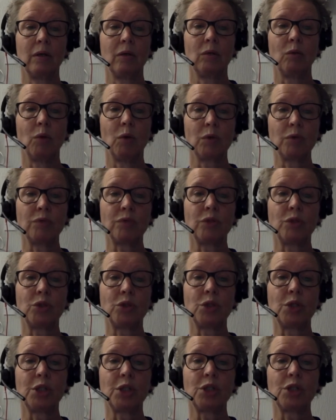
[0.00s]
One of the
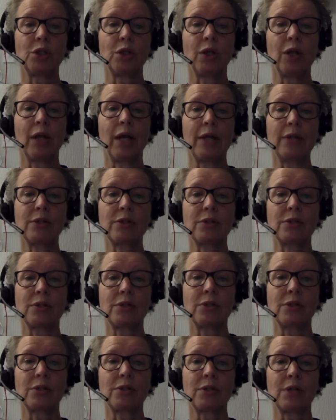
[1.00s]
traditional
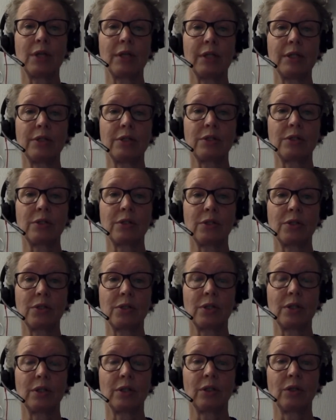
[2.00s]
lessons assigned to the
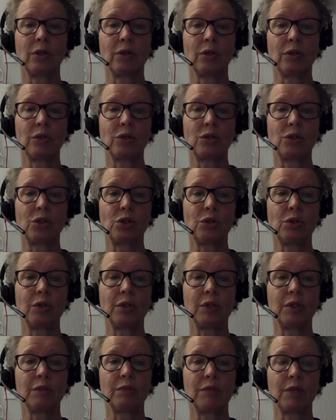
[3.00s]
synagogues
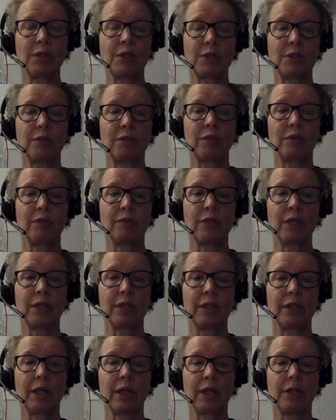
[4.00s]
during the festival of
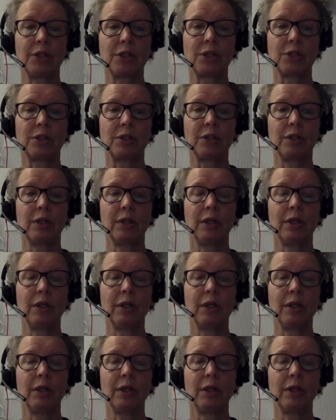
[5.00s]
dedication